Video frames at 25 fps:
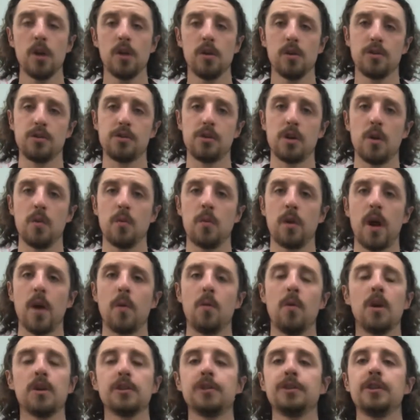so what I
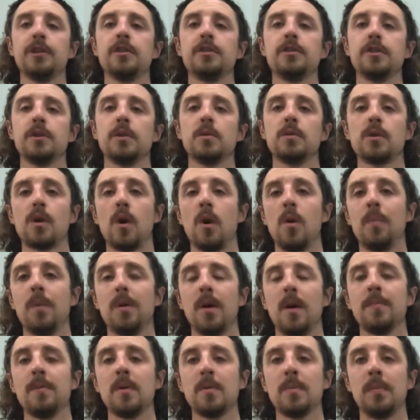want you to do is open
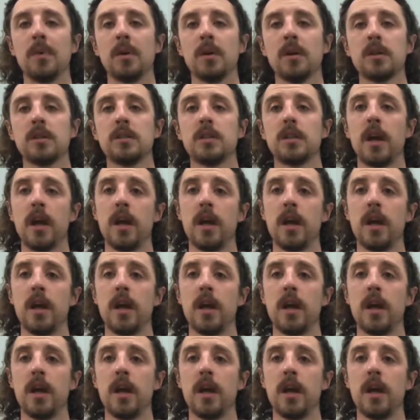up your books